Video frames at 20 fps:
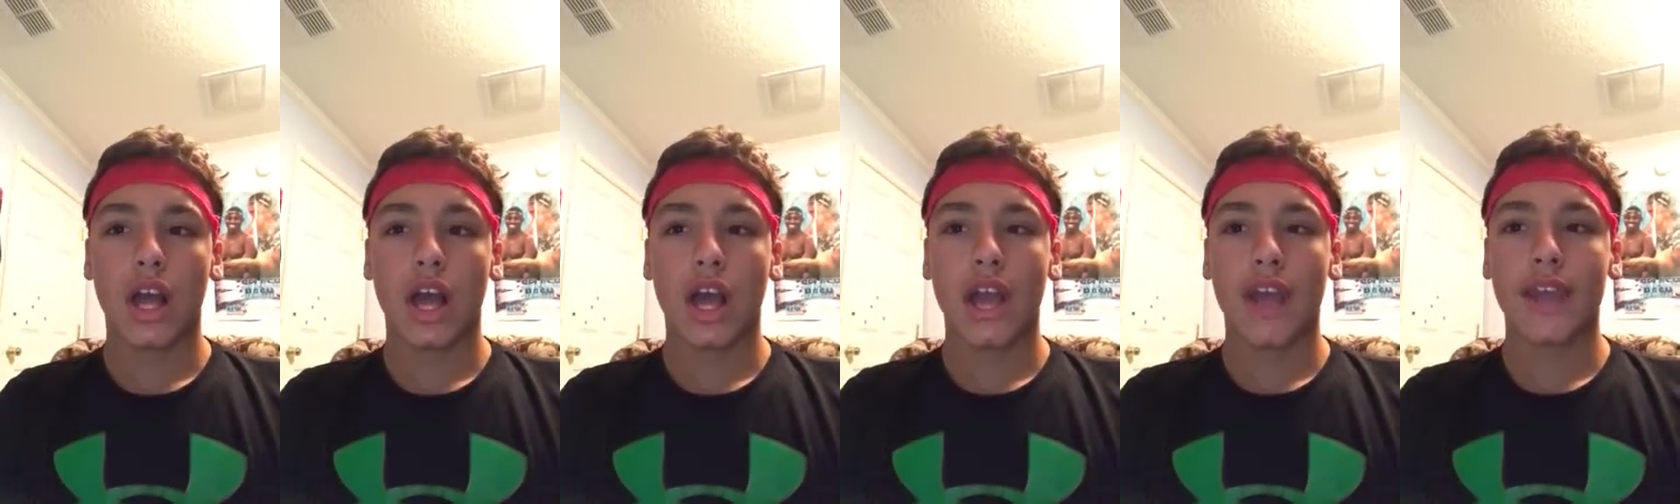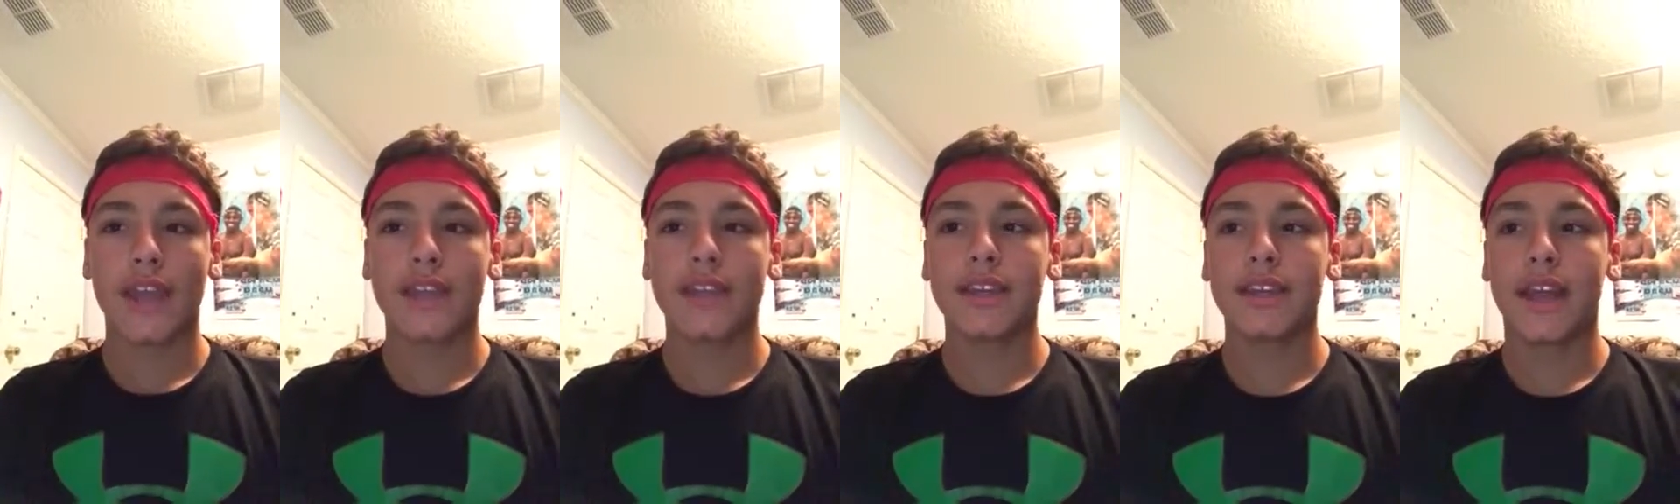
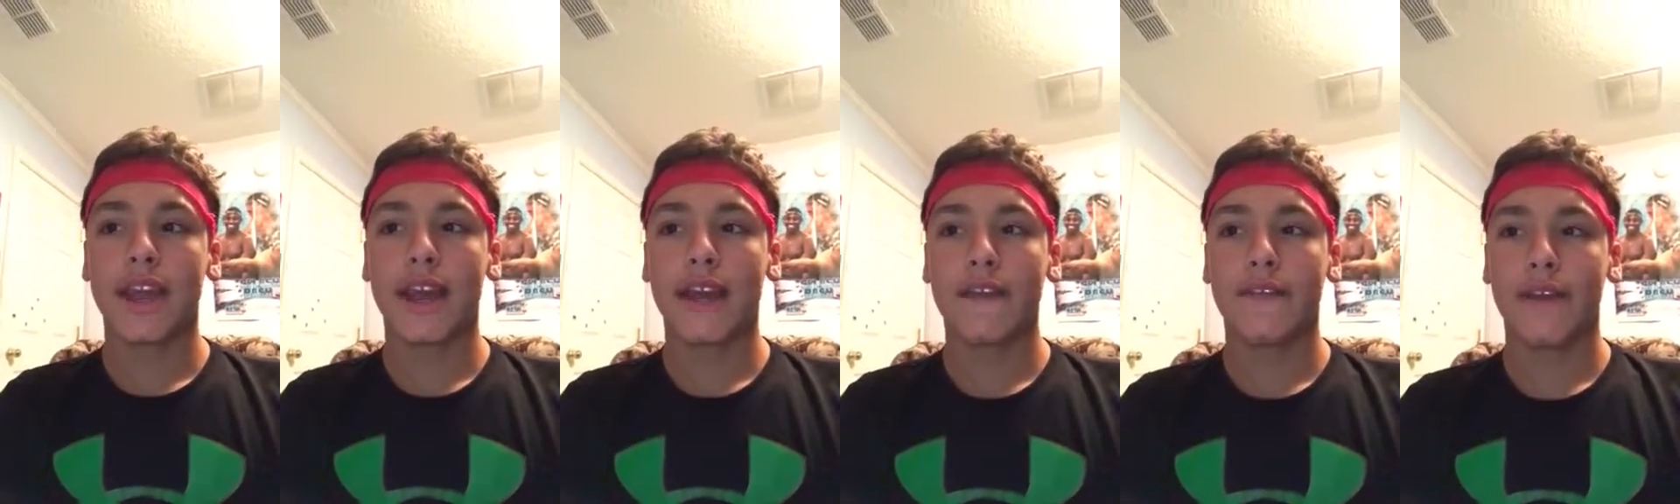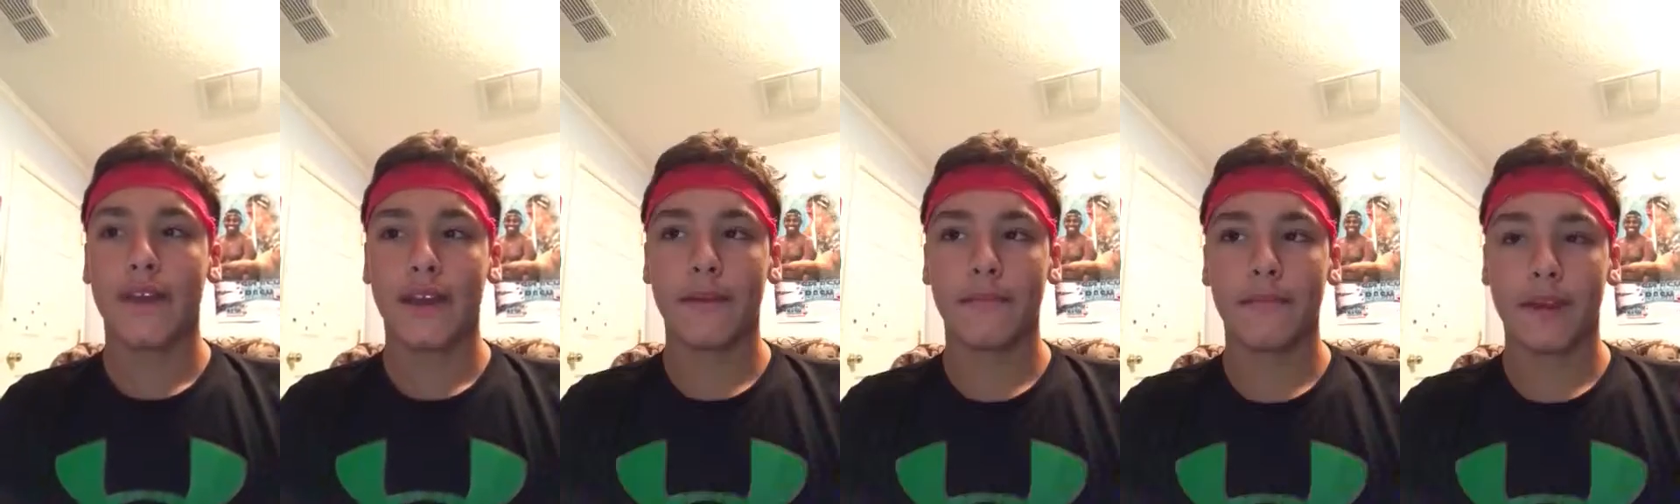I've
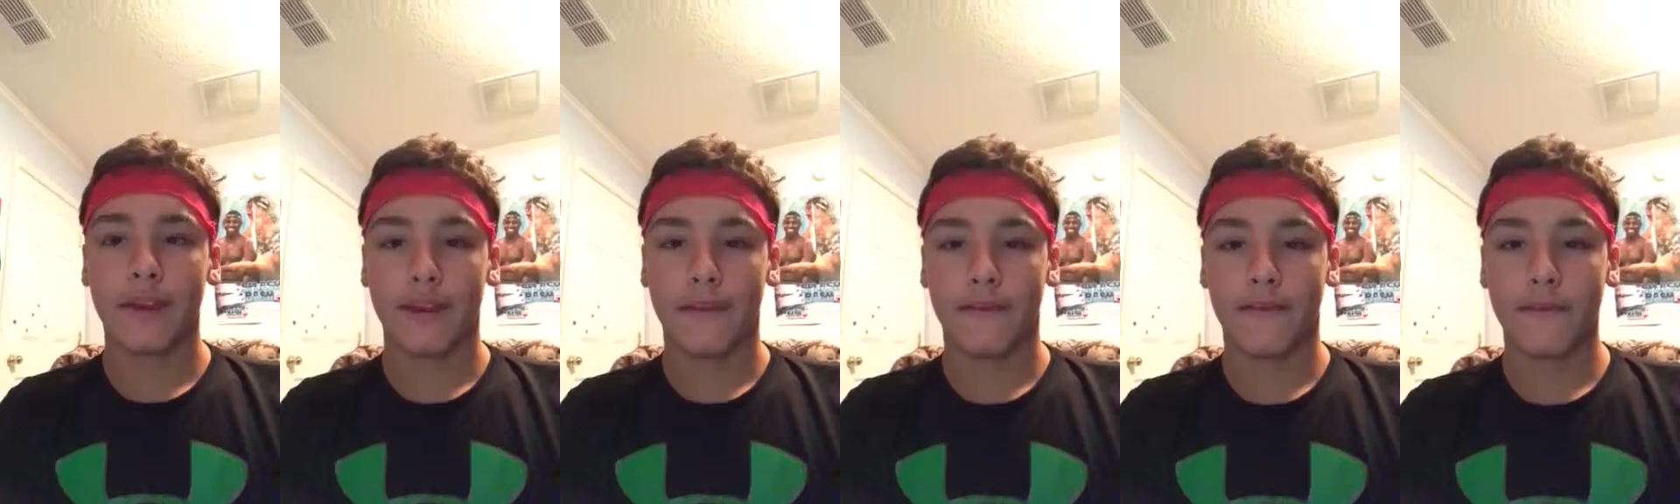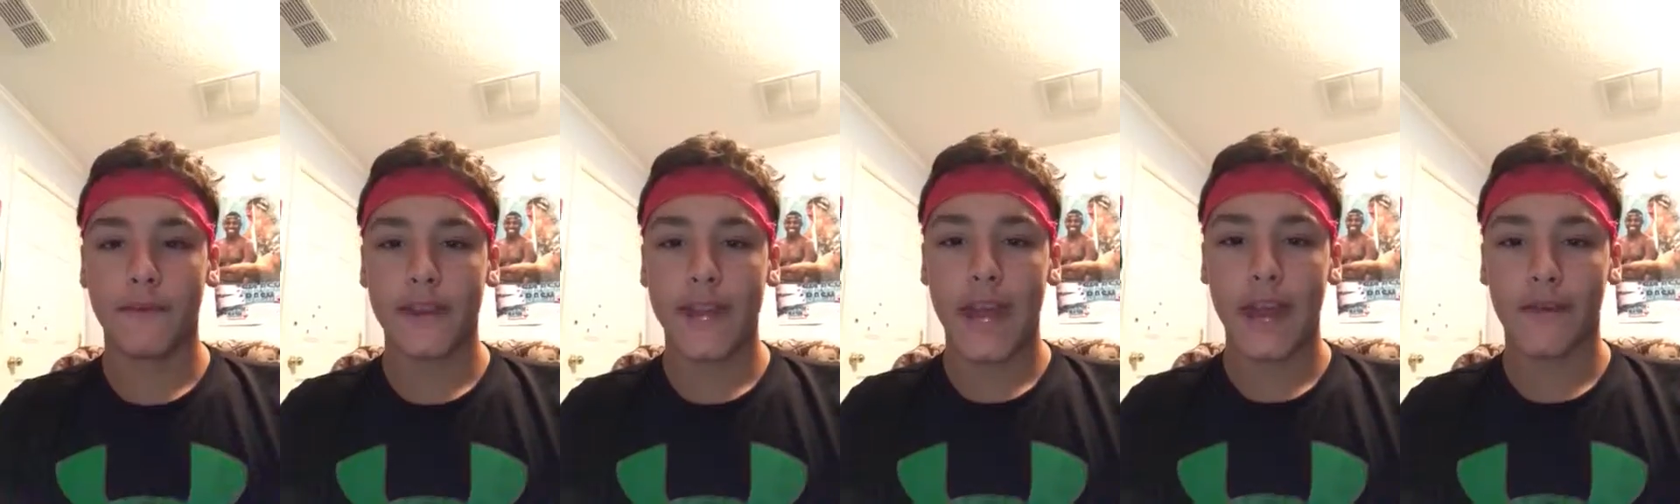
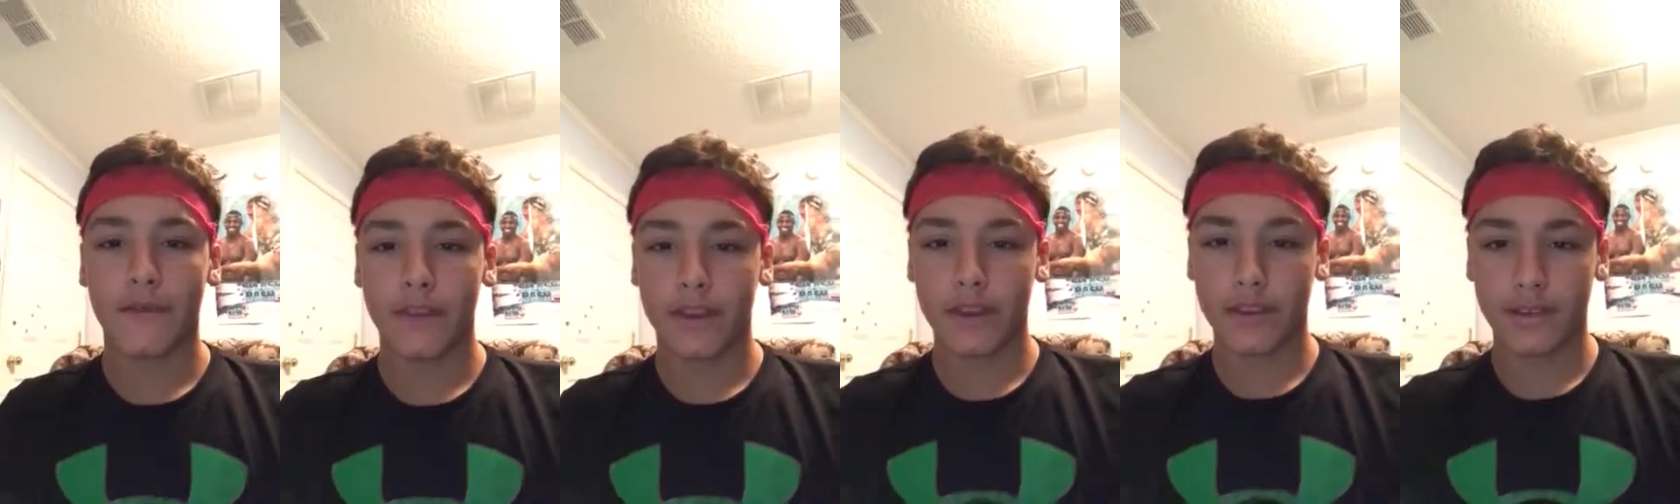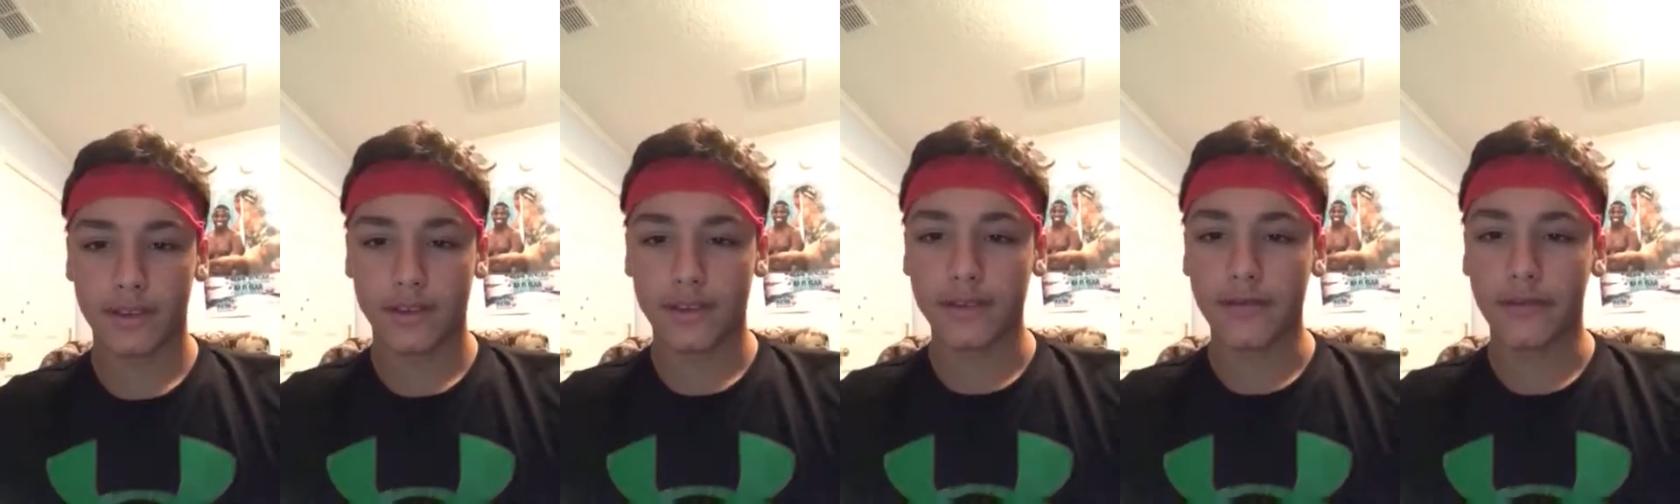been having